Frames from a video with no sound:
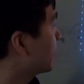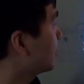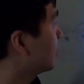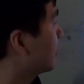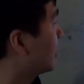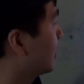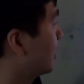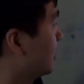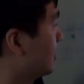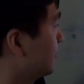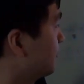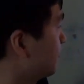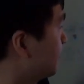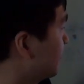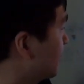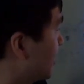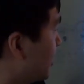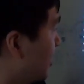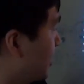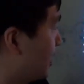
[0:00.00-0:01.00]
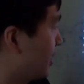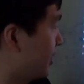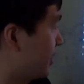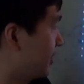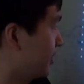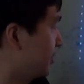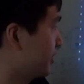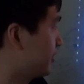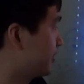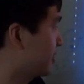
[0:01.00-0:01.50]
And
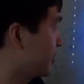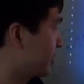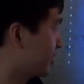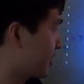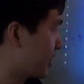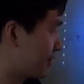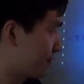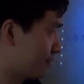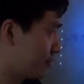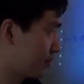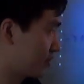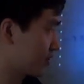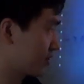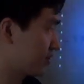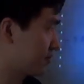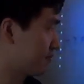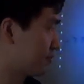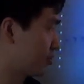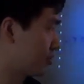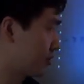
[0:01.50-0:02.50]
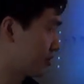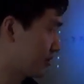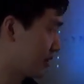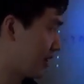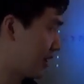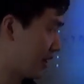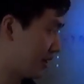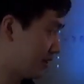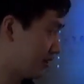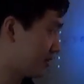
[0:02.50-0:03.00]
I think I focus more
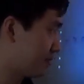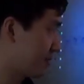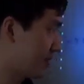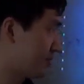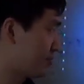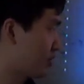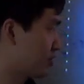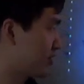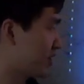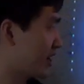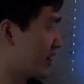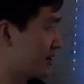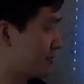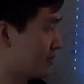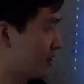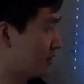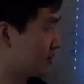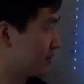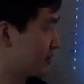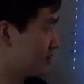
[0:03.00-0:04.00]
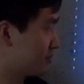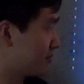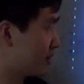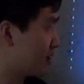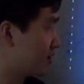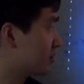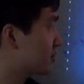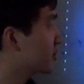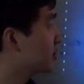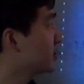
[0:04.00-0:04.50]
and spend more time on this
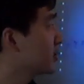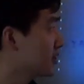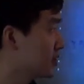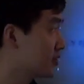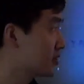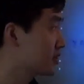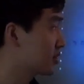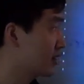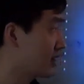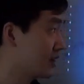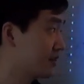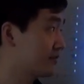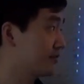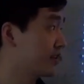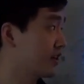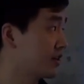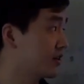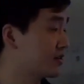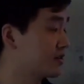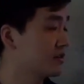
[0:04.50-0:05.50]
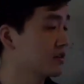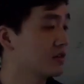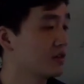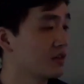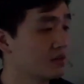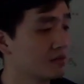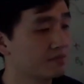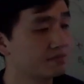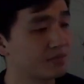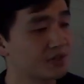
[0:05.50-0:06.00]
part. It's classifiers.
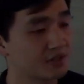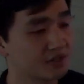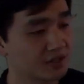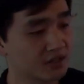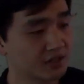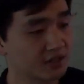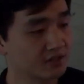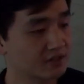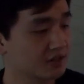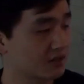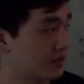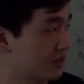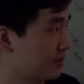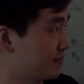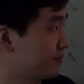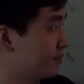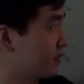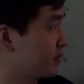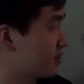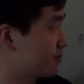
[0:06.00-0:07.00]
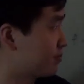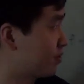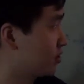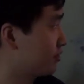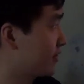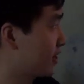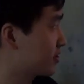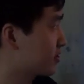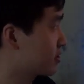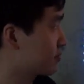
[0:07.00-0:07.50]
Basically, the polar
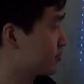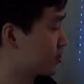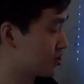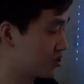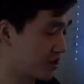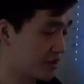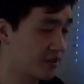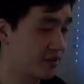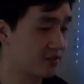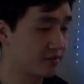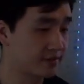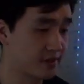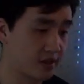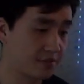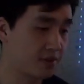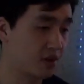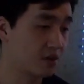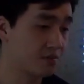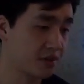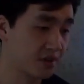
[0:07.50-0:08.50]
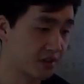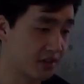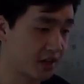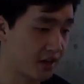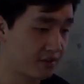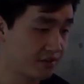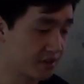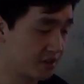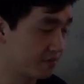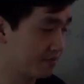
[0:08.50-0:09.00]
vector machine is very popular
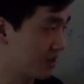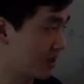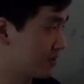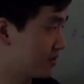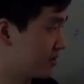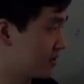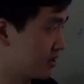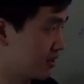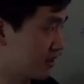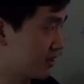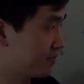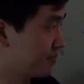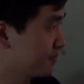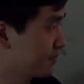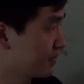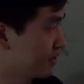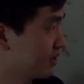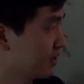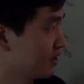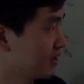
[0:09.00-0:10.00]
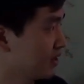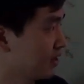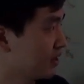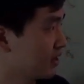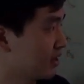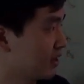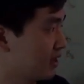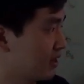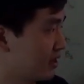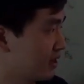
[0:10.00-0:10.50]
currently, but
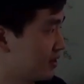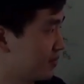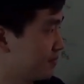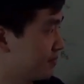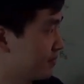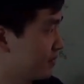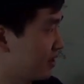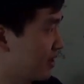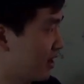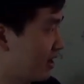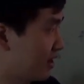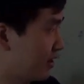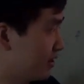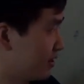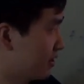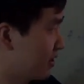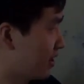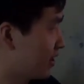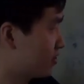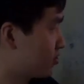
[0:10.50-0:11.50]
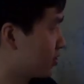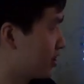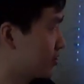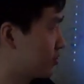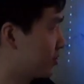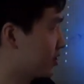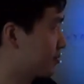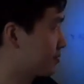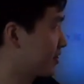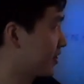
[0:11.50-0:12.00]
I try
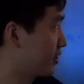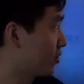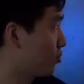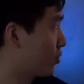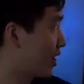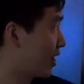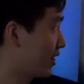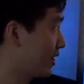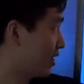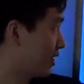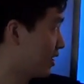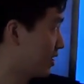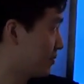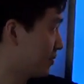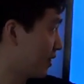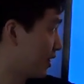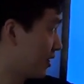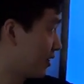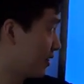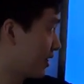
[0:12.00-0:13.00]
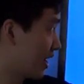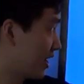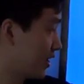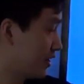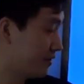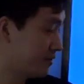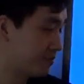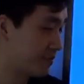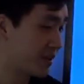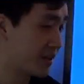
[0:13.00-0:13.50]
to explain why a
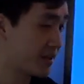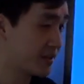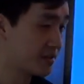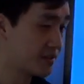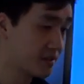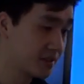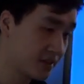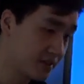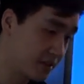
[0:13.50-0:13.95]
naive Bayes